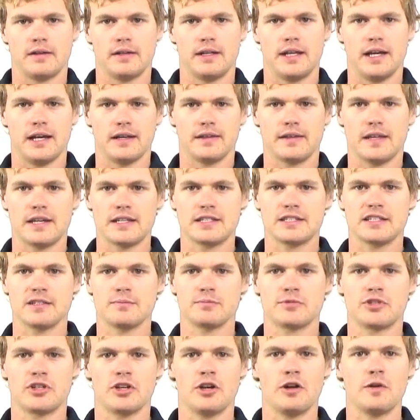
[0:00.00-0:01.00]
Now there's
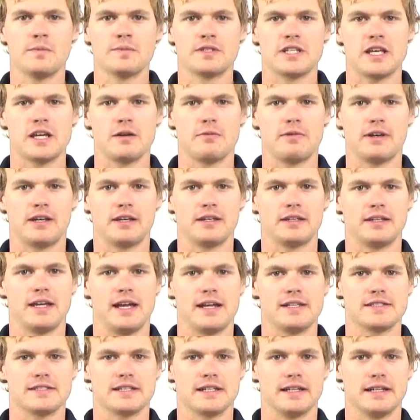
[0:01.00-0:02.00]
some terms there we can
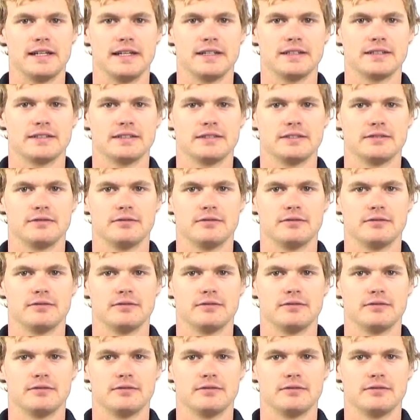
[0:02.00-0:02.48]
cancel out.